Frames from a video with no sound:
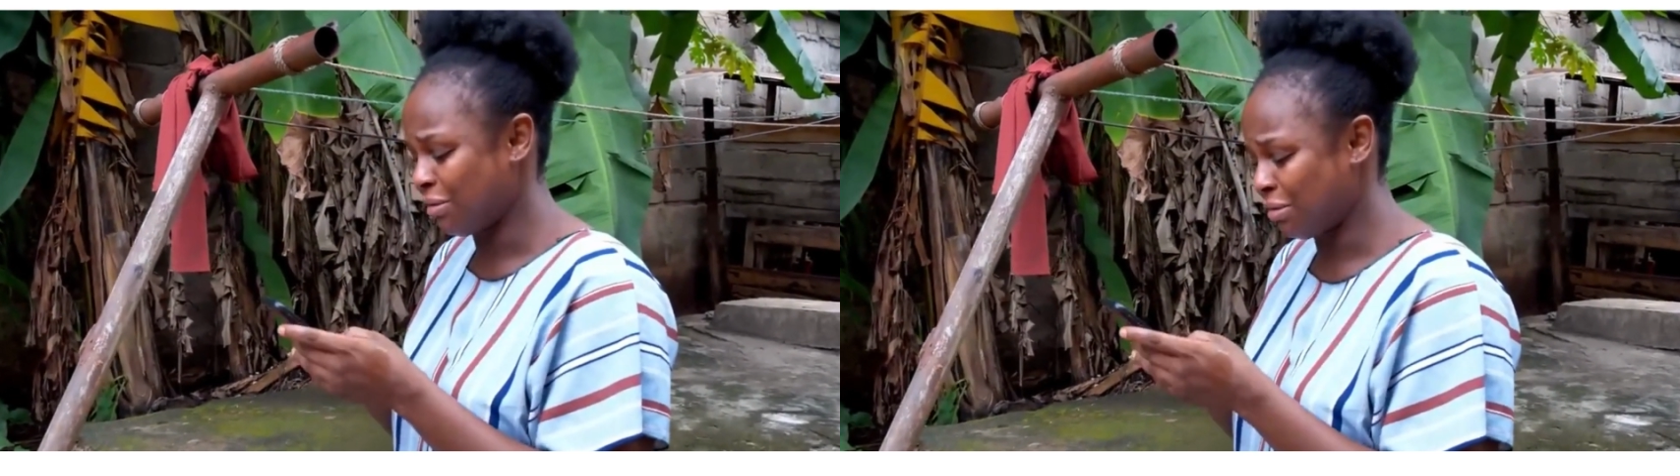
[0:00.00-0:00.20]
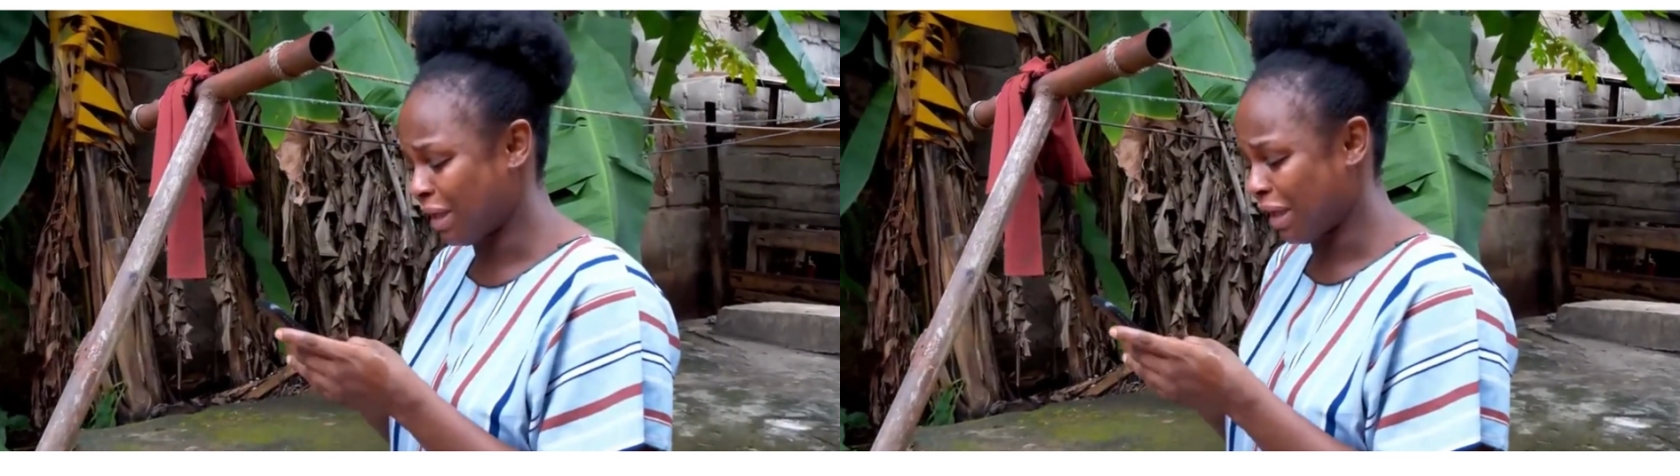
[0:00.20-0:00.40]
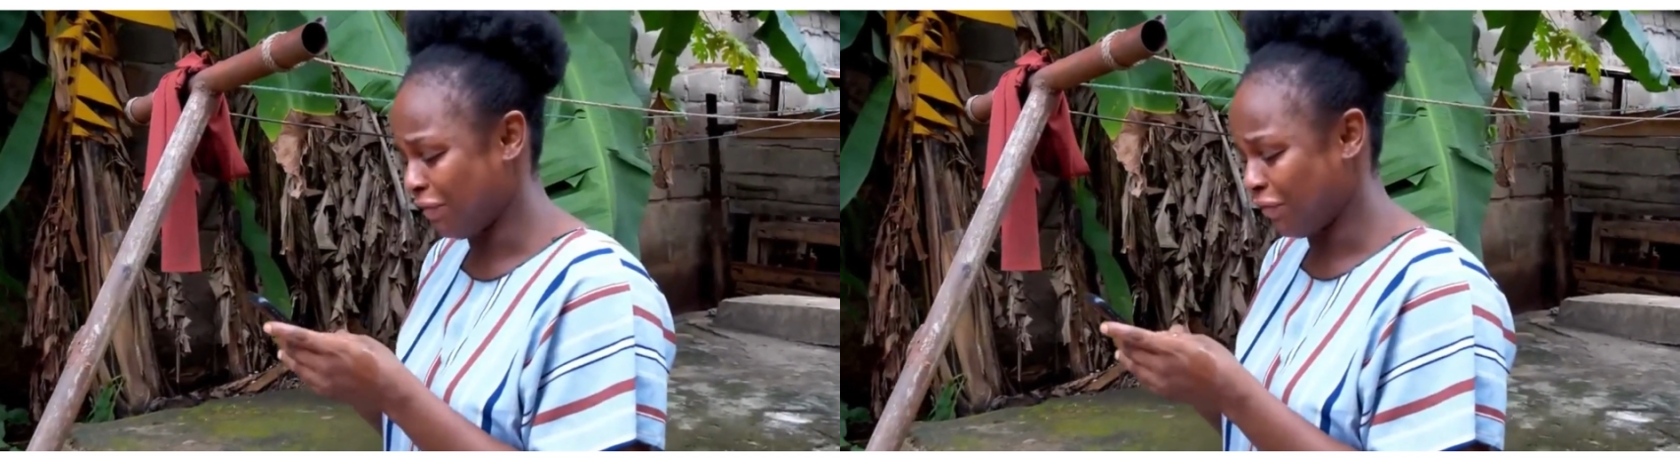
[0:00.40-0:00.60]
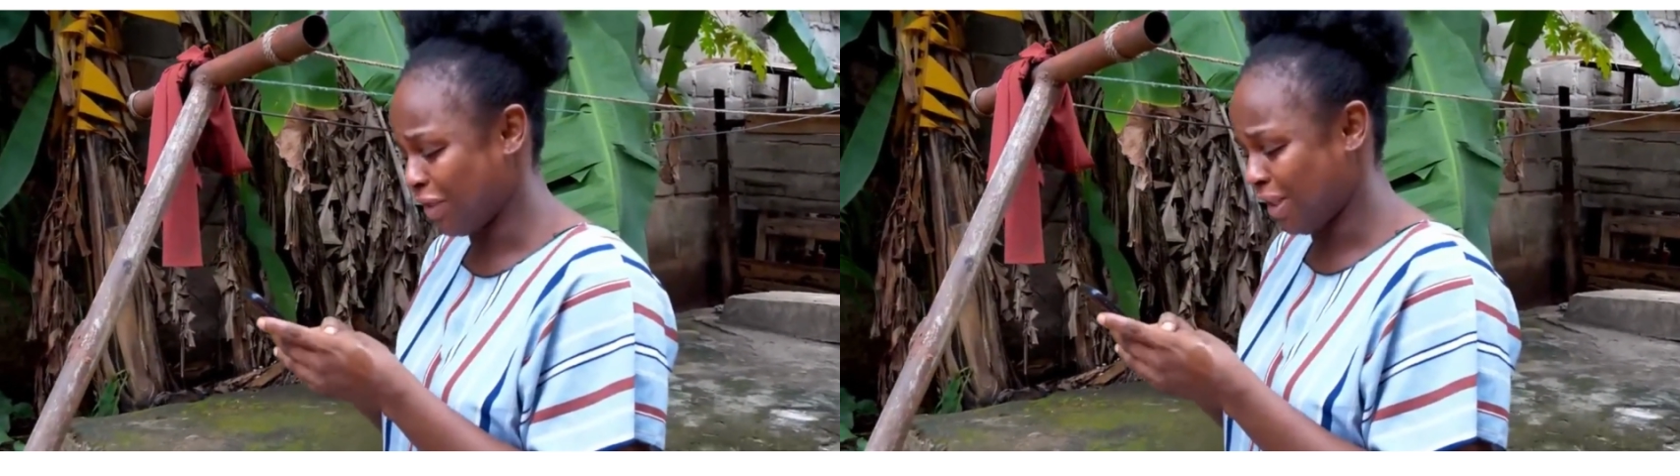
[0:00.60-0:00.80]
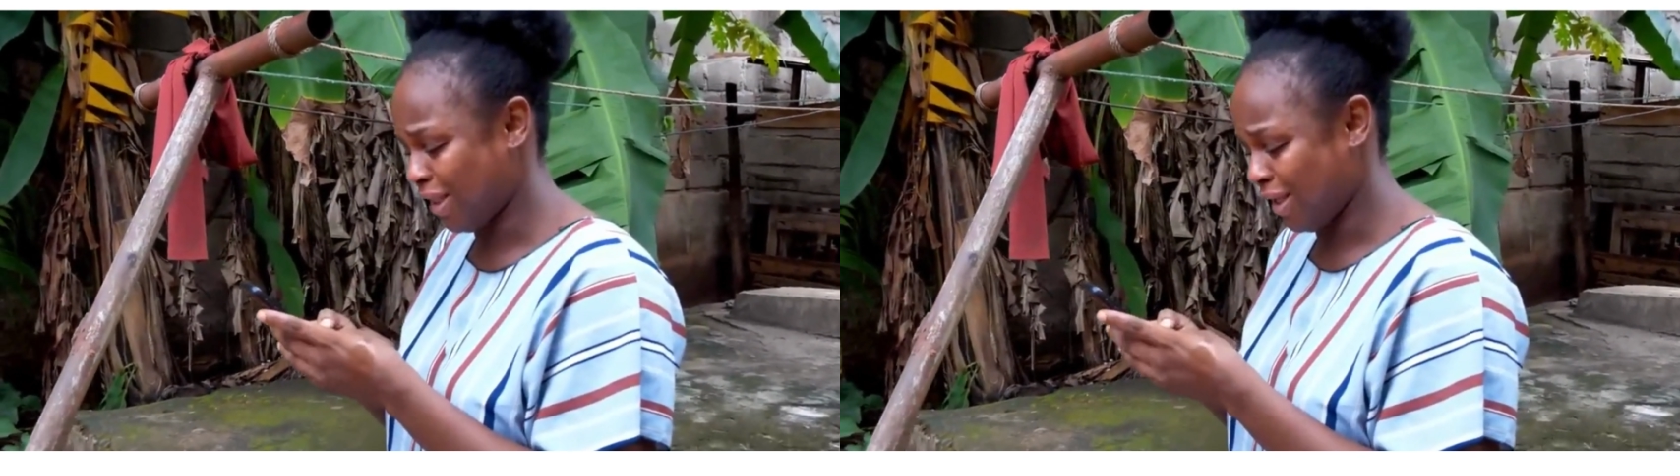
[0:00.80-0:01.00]
to be
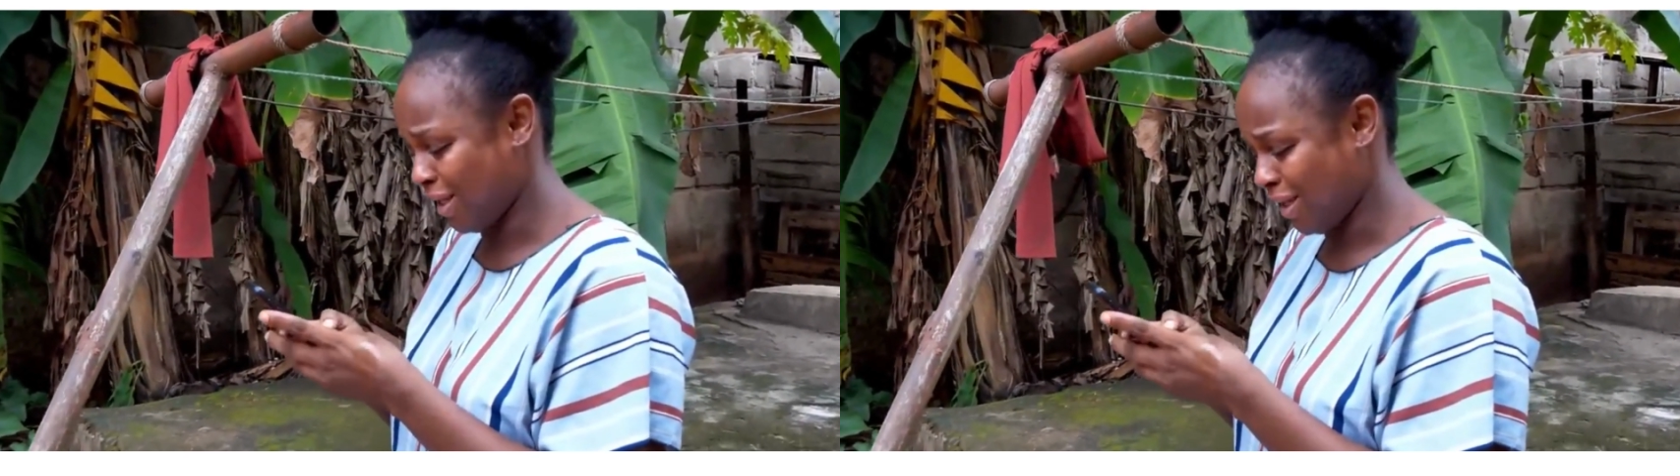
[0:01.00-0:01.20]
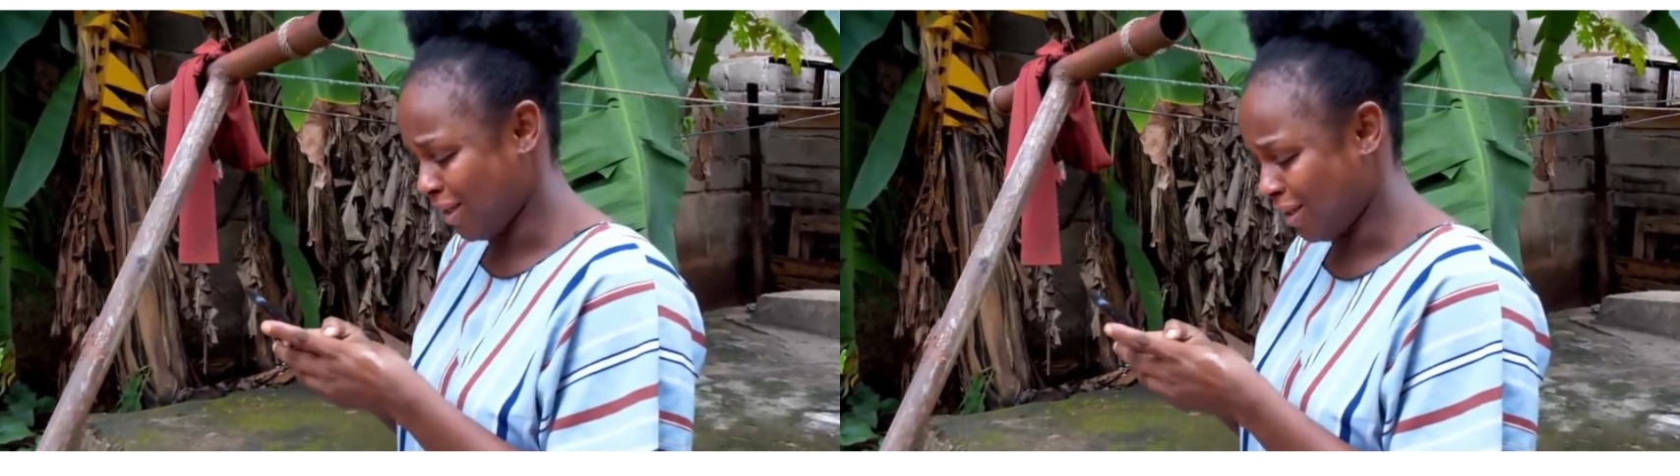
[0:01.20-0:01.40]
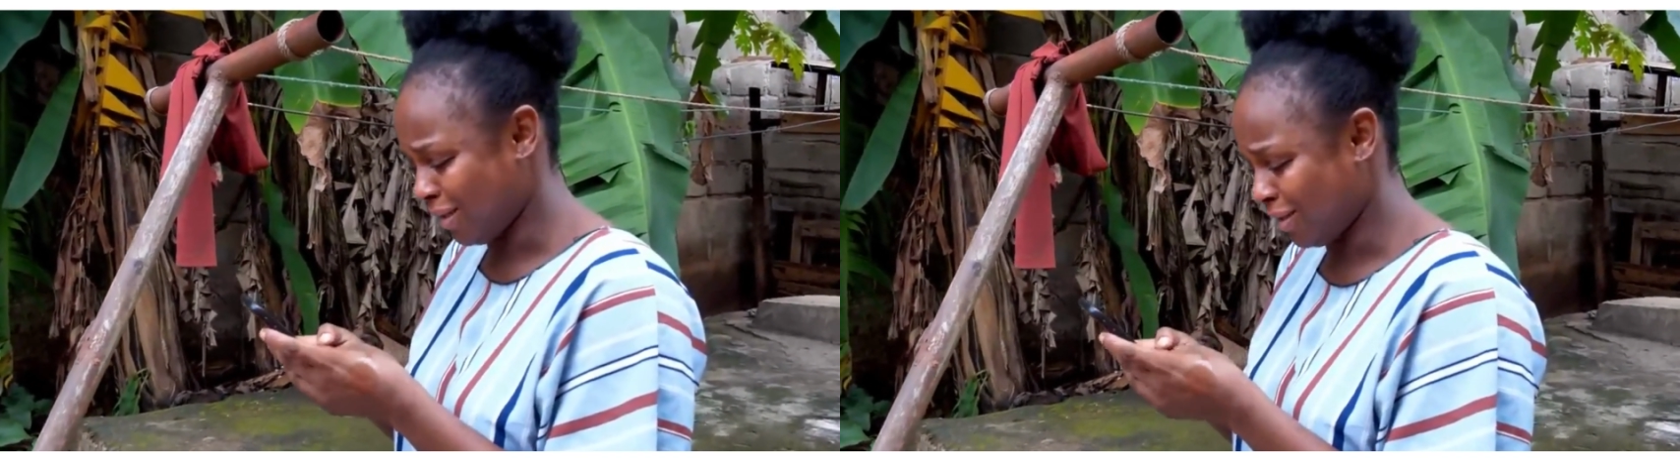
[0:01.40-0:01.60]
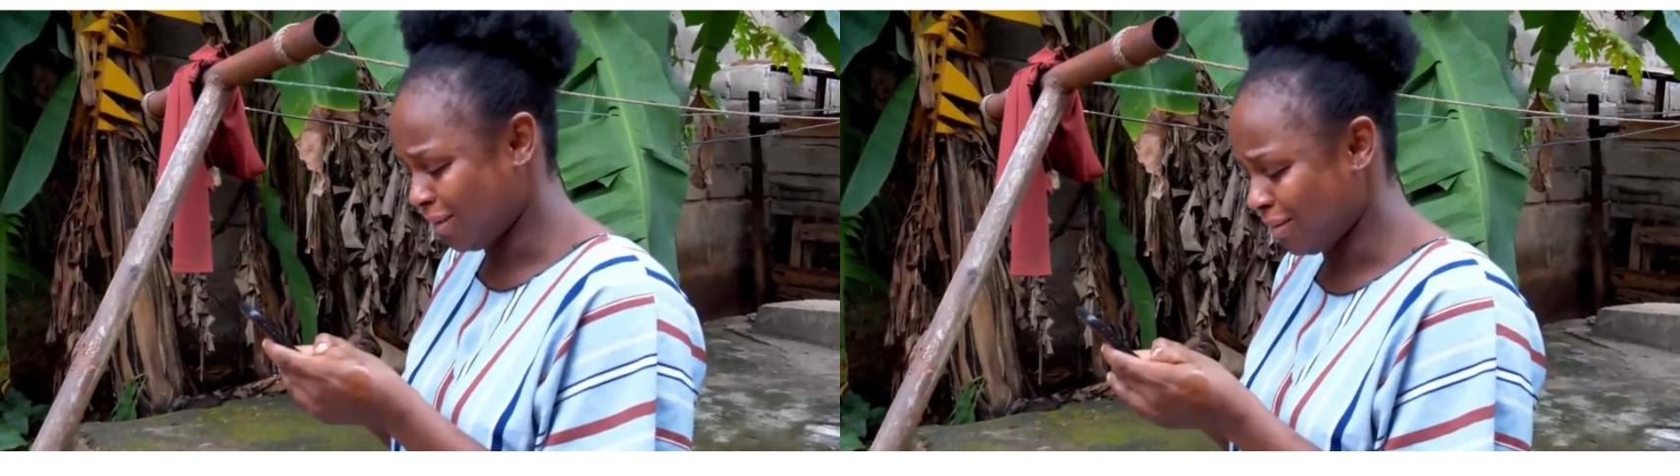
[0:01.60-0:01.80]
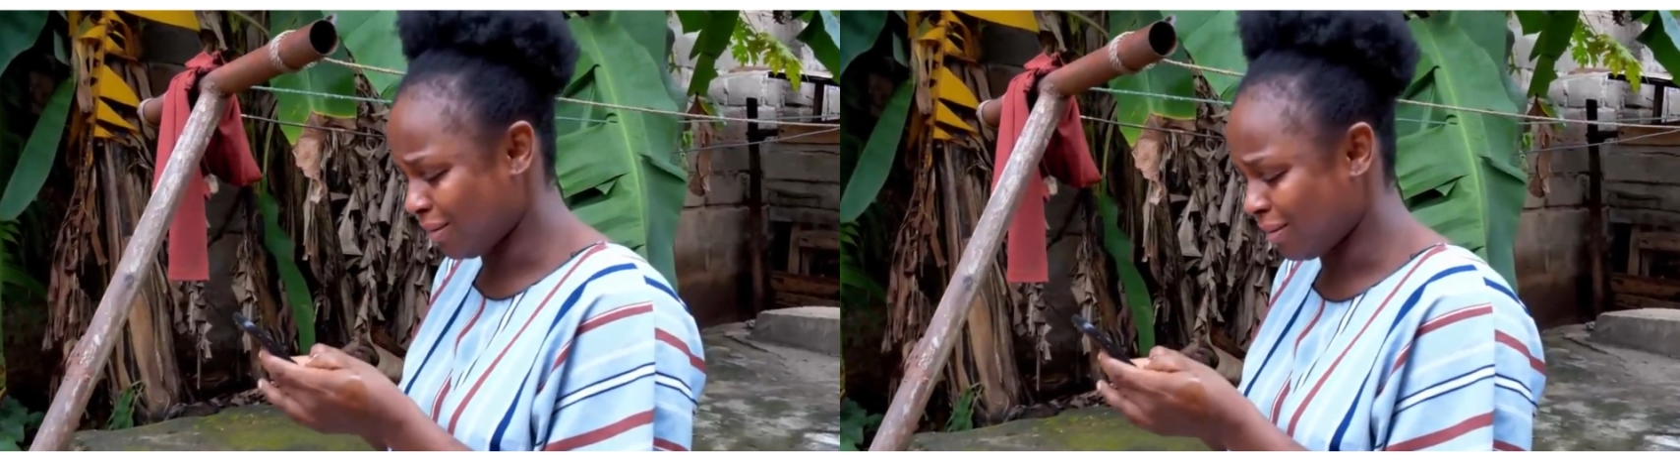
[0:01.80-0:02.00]
treated